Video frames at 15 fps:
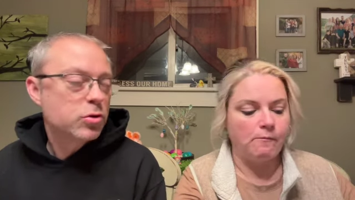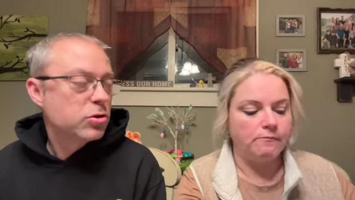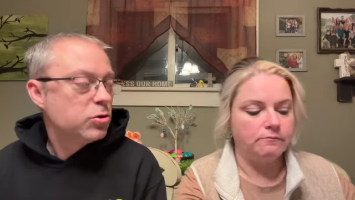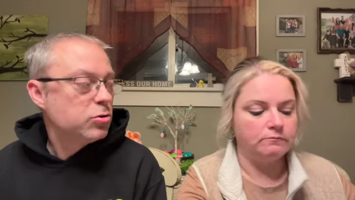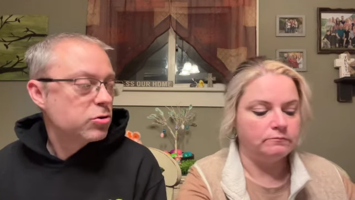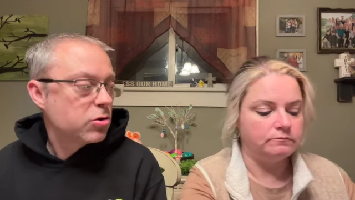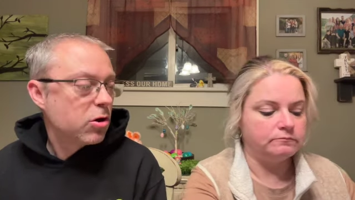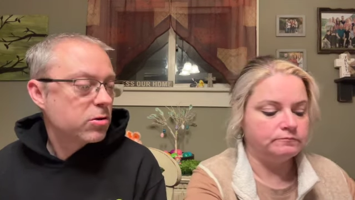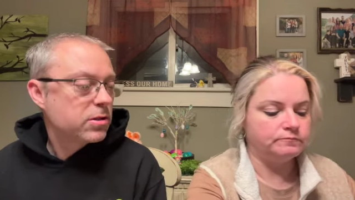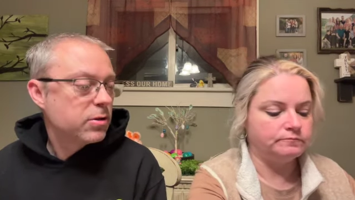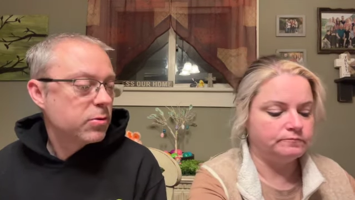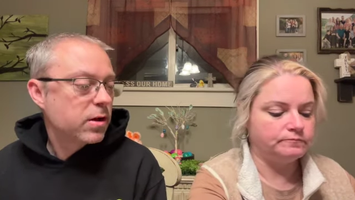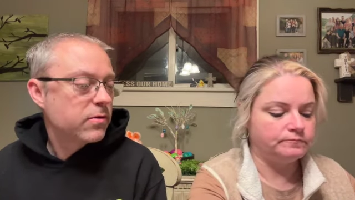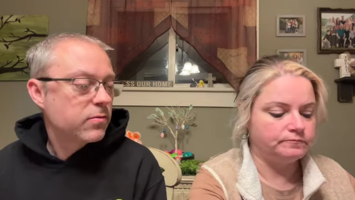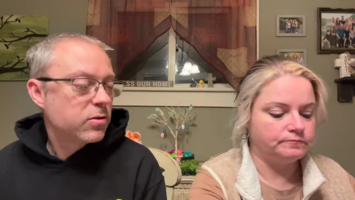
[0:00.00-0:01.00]
Speaker 1: were too salty
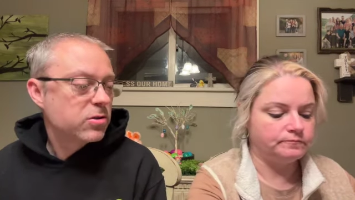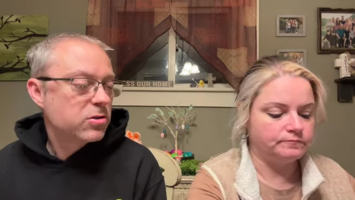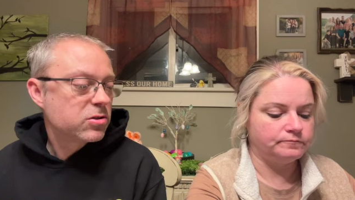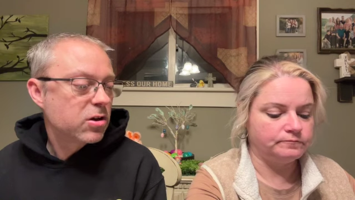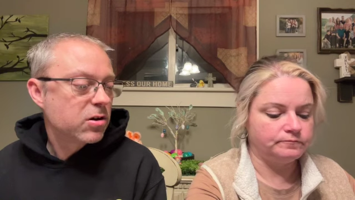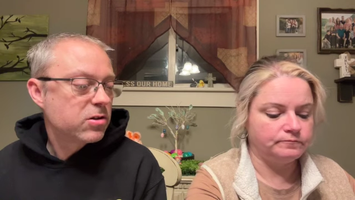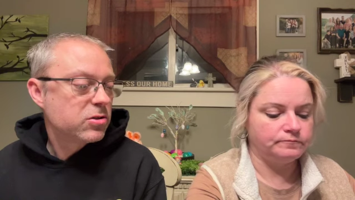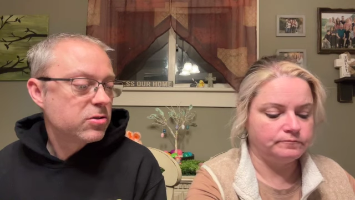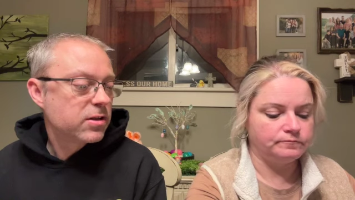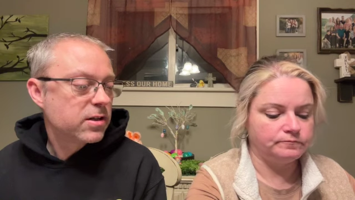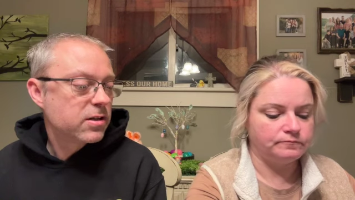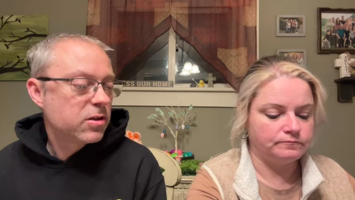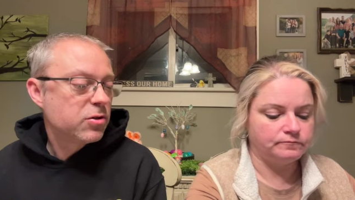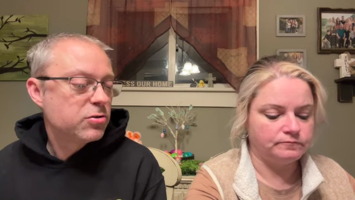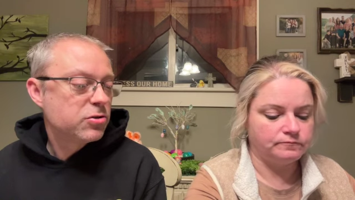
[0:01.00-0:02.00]
when I first started
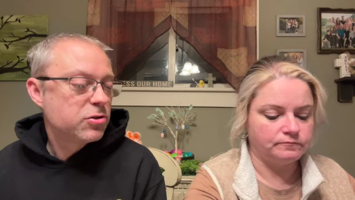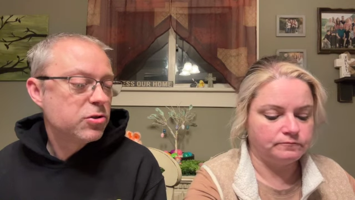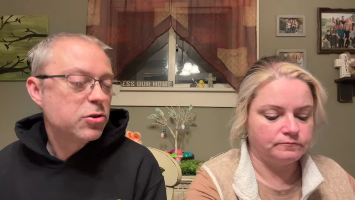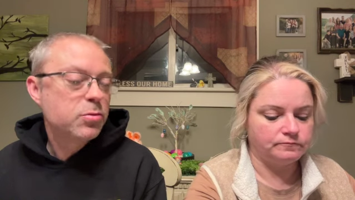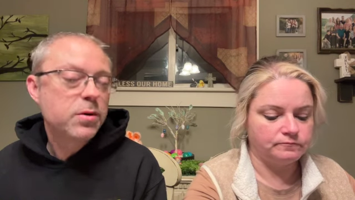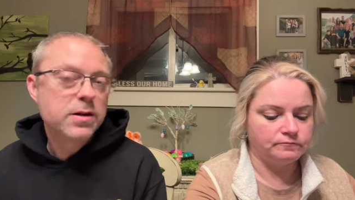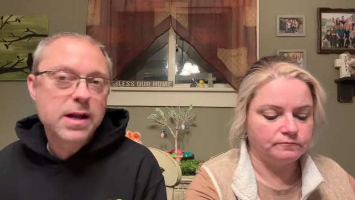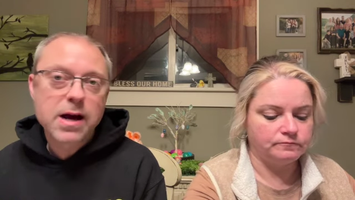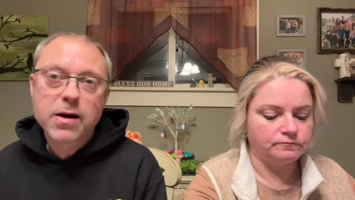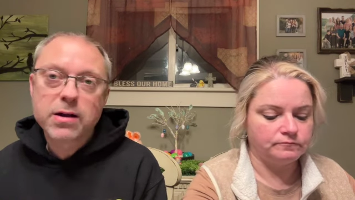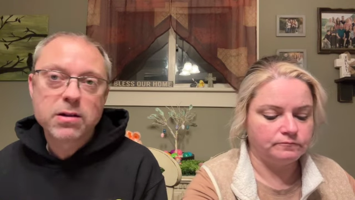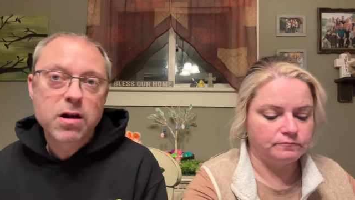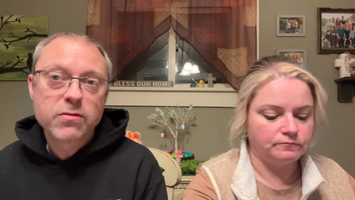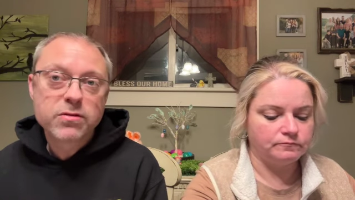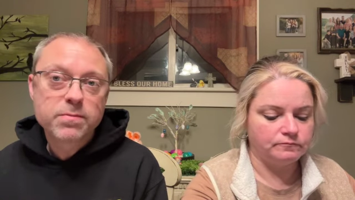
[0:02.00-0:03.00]
drinking those too, but now I
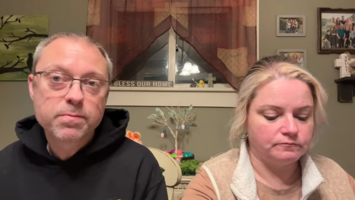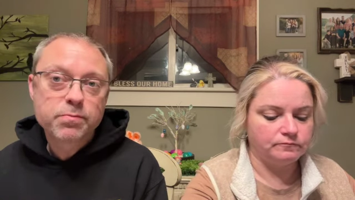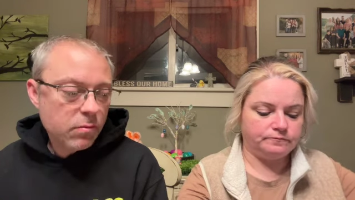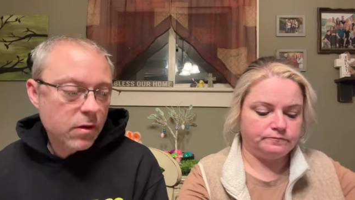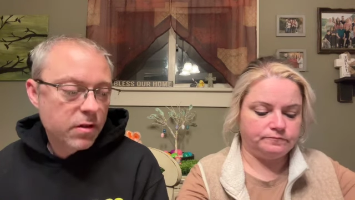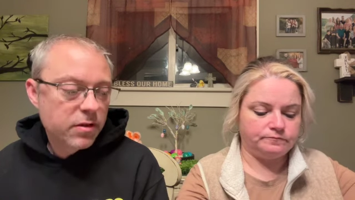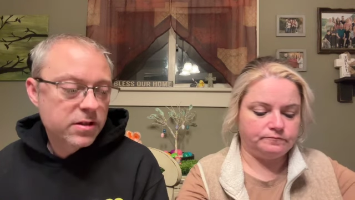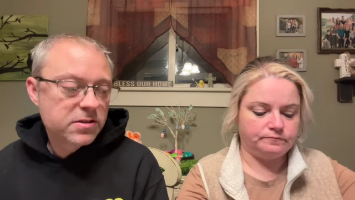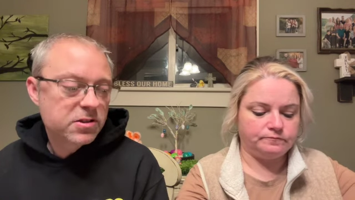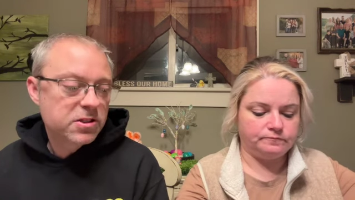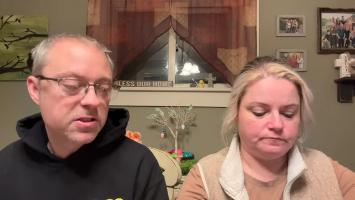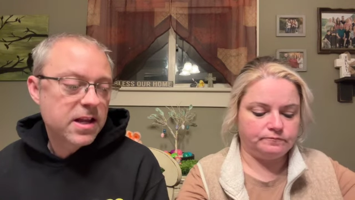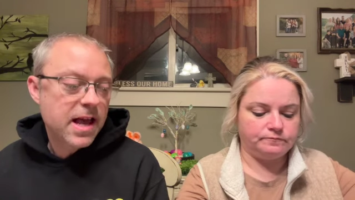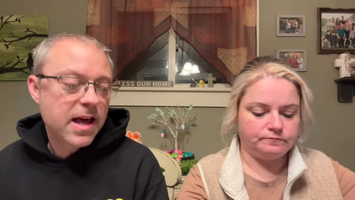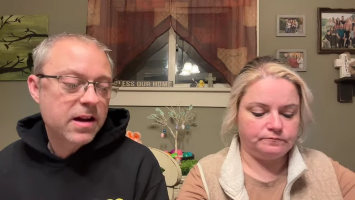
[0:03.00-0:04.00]
love them. This
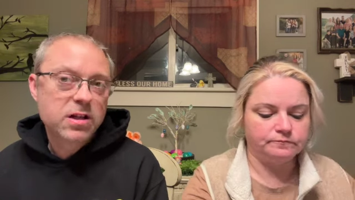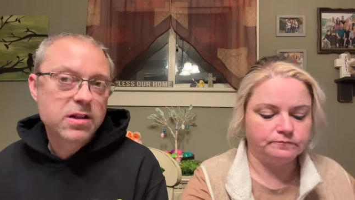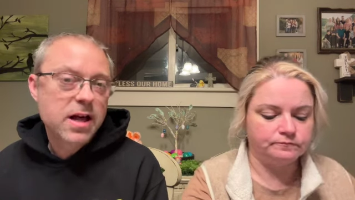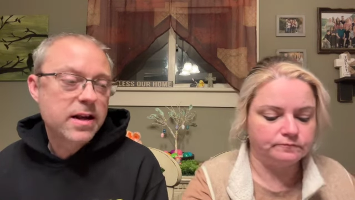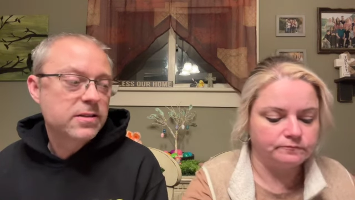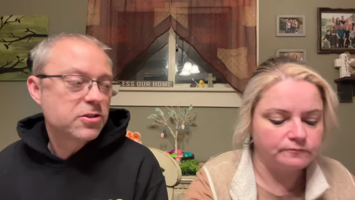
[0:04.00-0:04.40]
just had a lot of